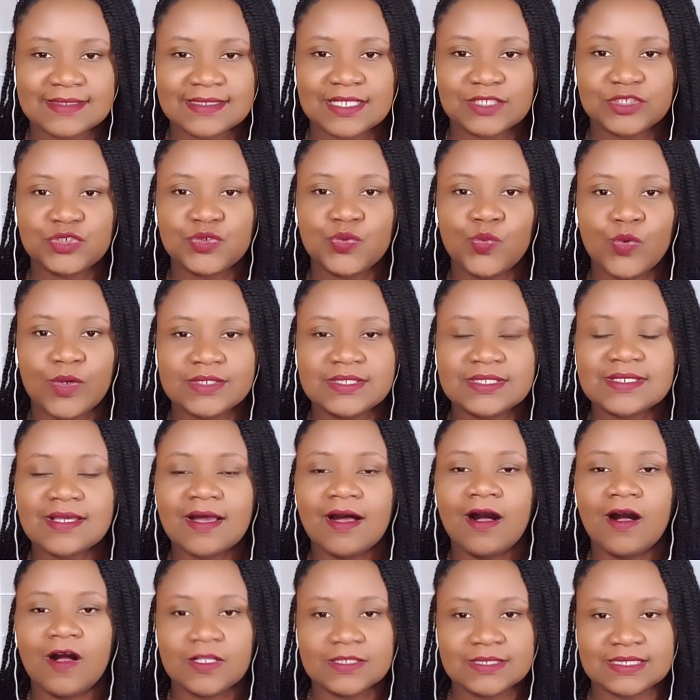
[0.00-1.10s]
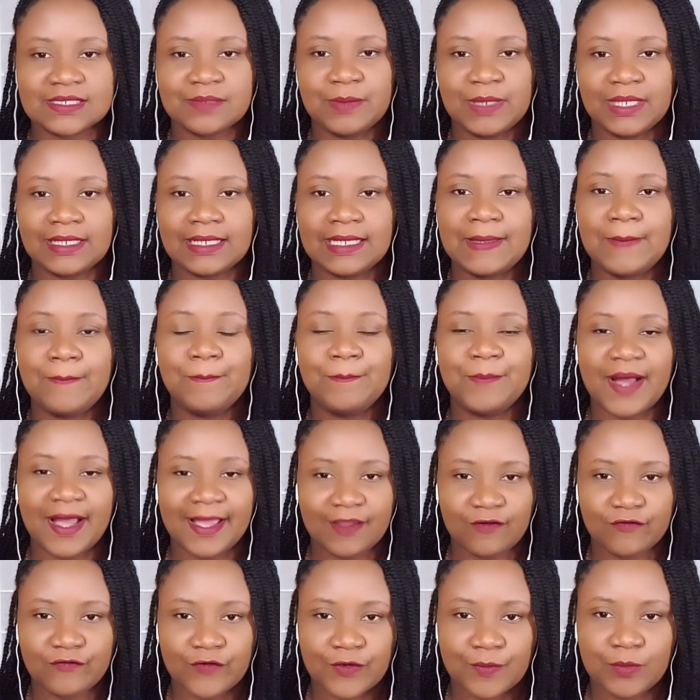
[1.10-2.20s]
that you want to ultimately buy
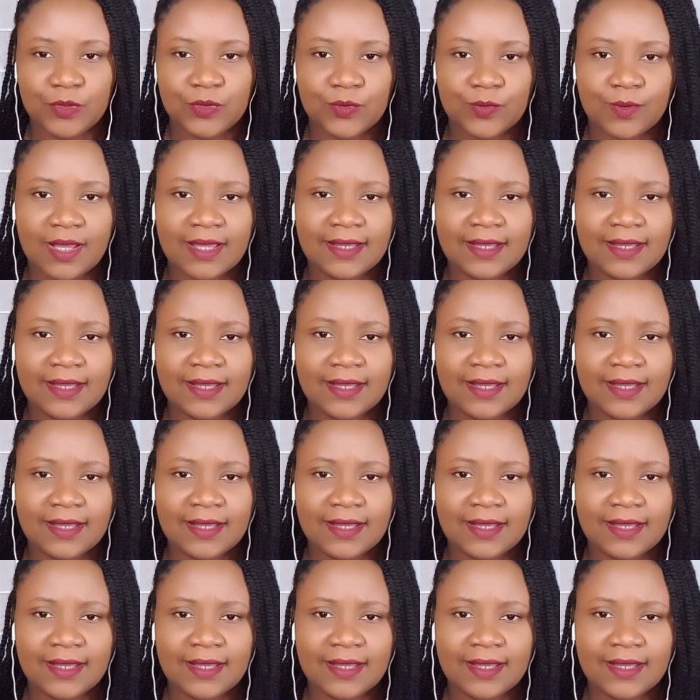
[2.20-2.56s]
from you.